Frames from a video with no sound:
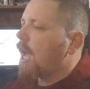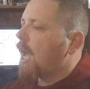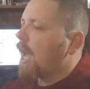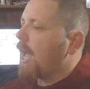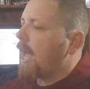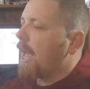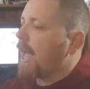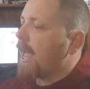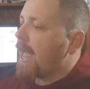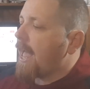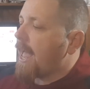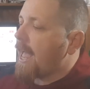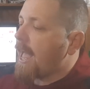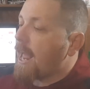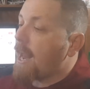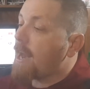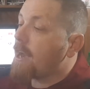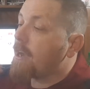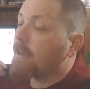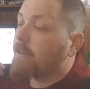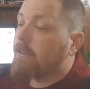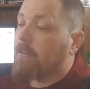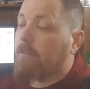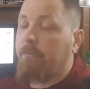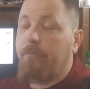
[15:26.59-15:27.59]

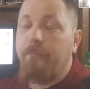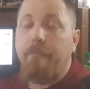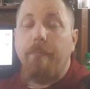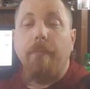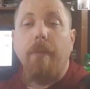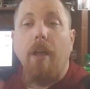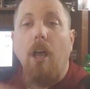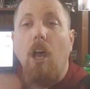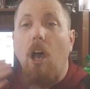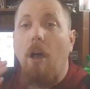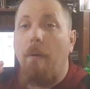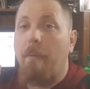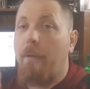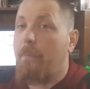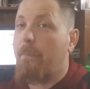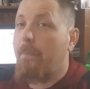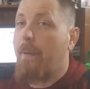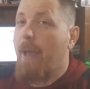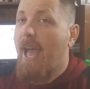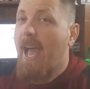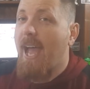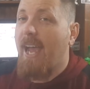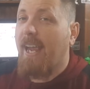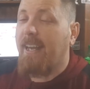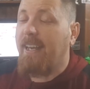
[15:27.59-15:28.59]
And I'll be
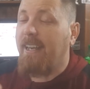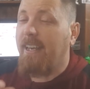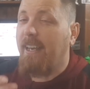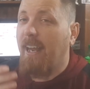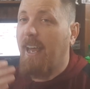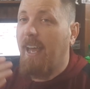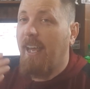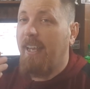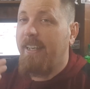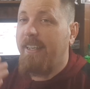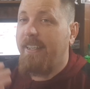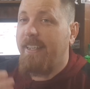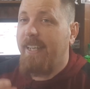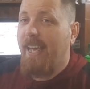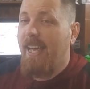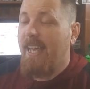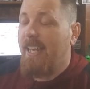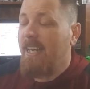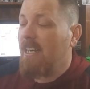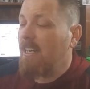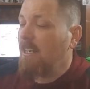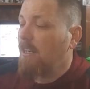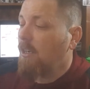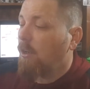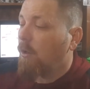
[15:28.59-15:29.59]
back
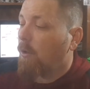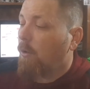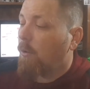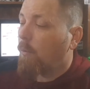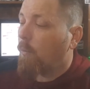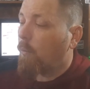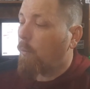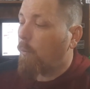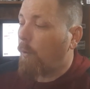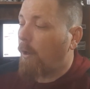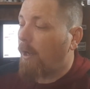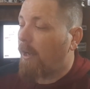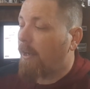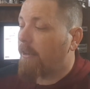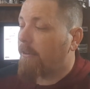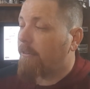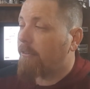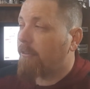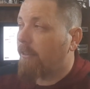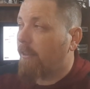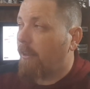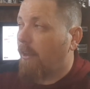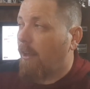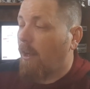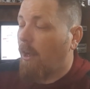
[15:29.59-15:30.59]
again
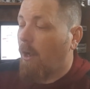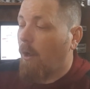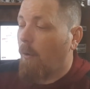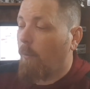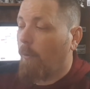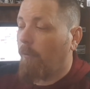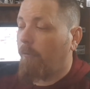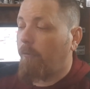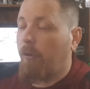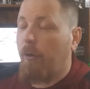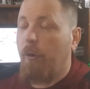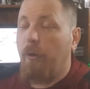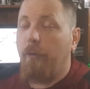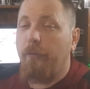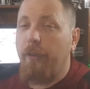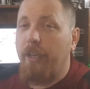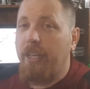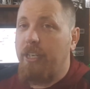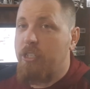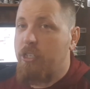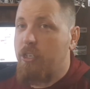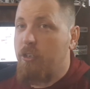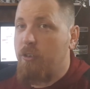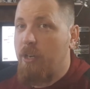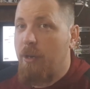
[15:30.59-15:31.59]
with a review of
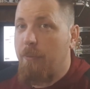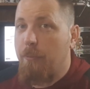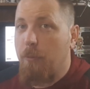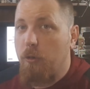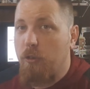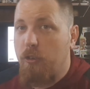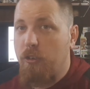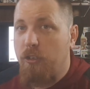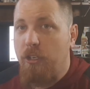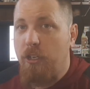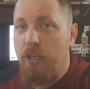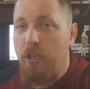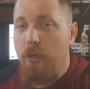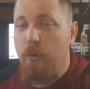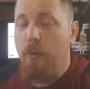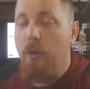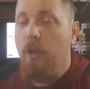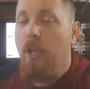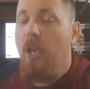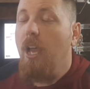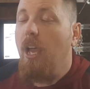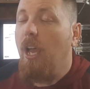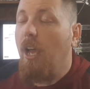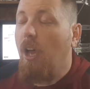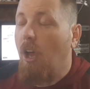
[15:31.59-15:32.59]
issue number
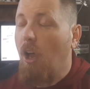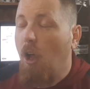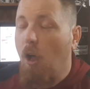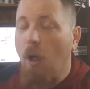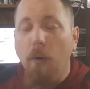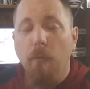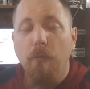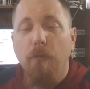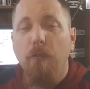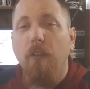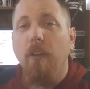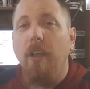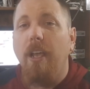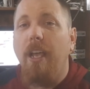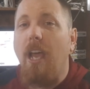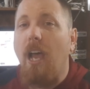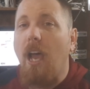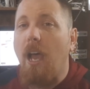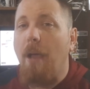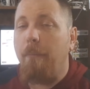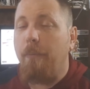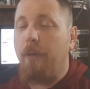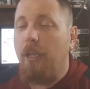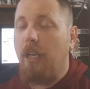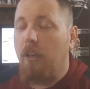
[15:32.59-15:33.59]
two. Hopefully,
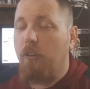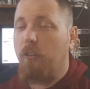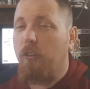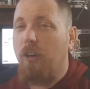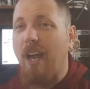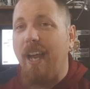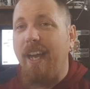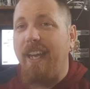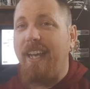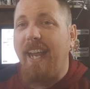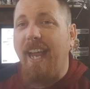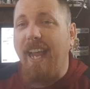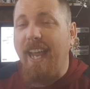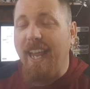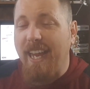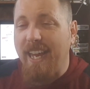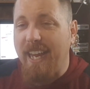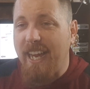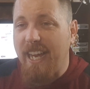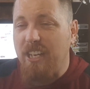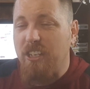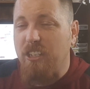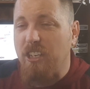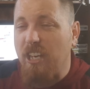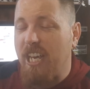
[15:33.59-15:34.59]
I'm going to try and get
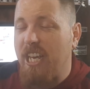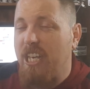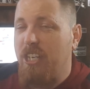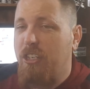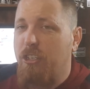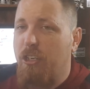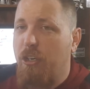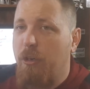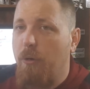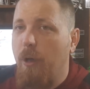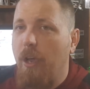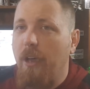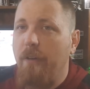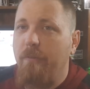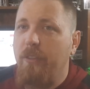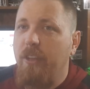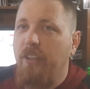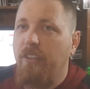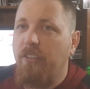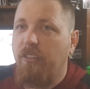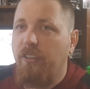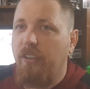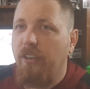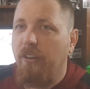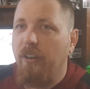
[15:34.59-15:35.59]
each issue of
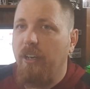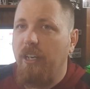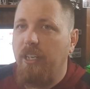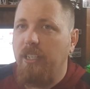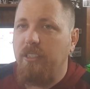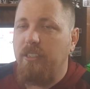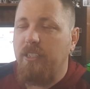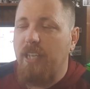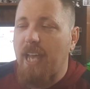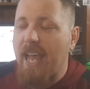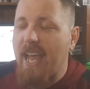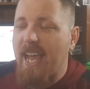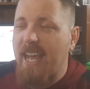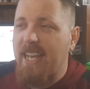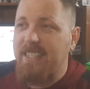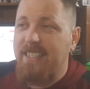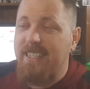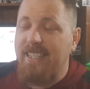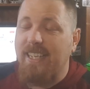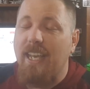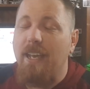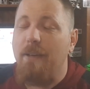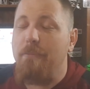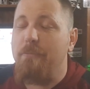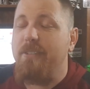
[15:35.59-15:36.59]
this series
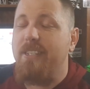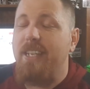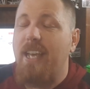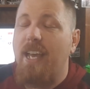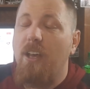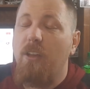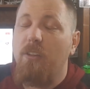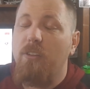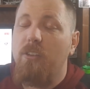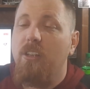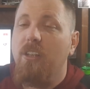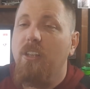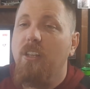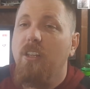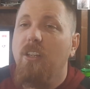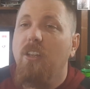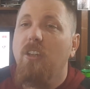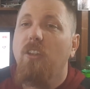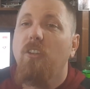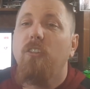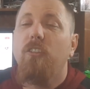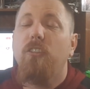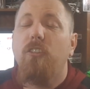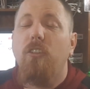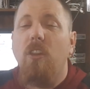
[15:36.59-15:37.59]
as it comes out
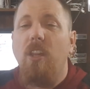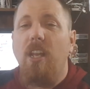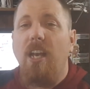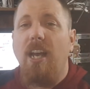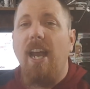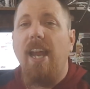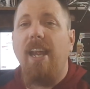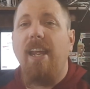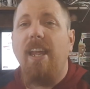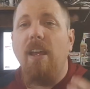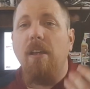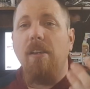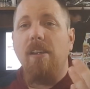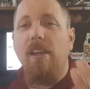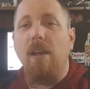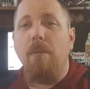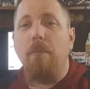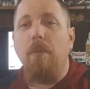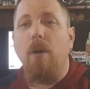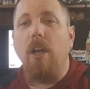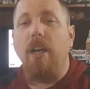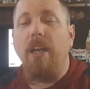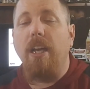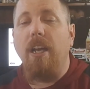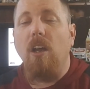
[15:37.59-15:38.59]
so that I can
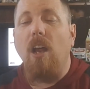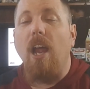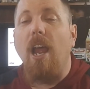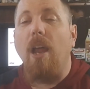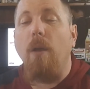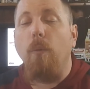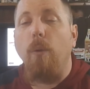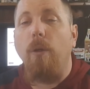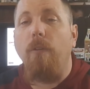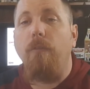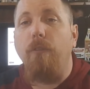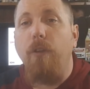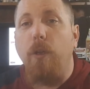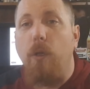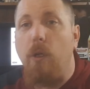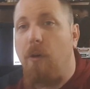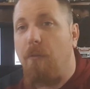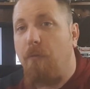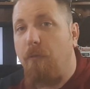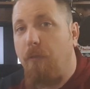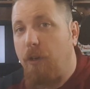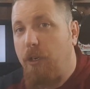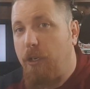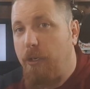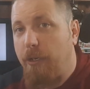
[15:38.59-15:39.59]
come on here and review
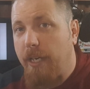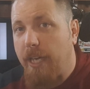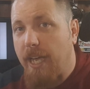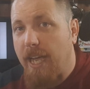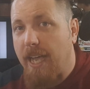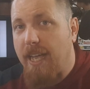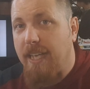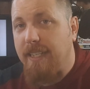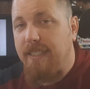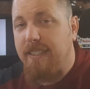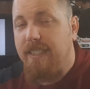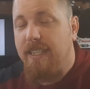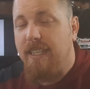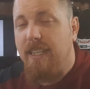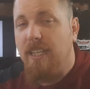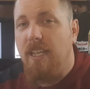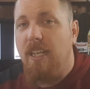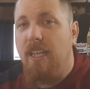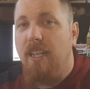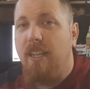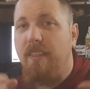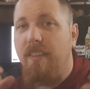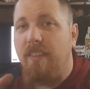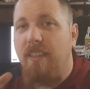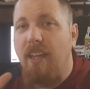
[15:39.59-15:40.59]
it for you guys
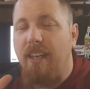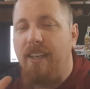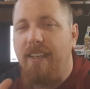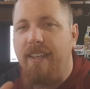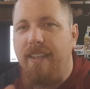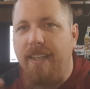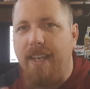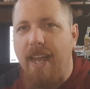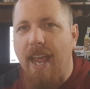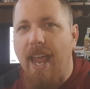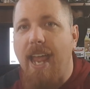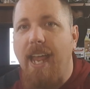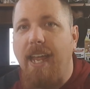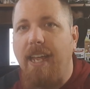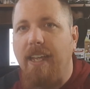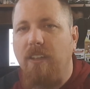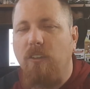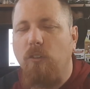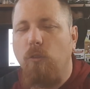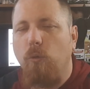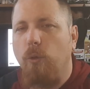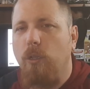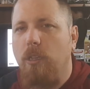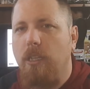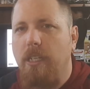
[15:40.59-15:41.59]
the day
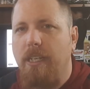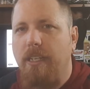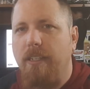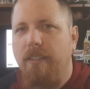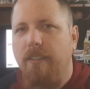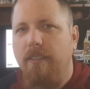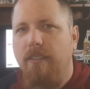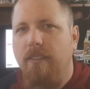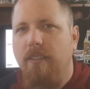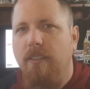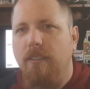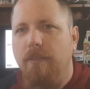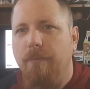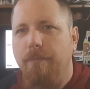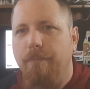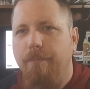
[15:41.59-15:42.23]
it's released.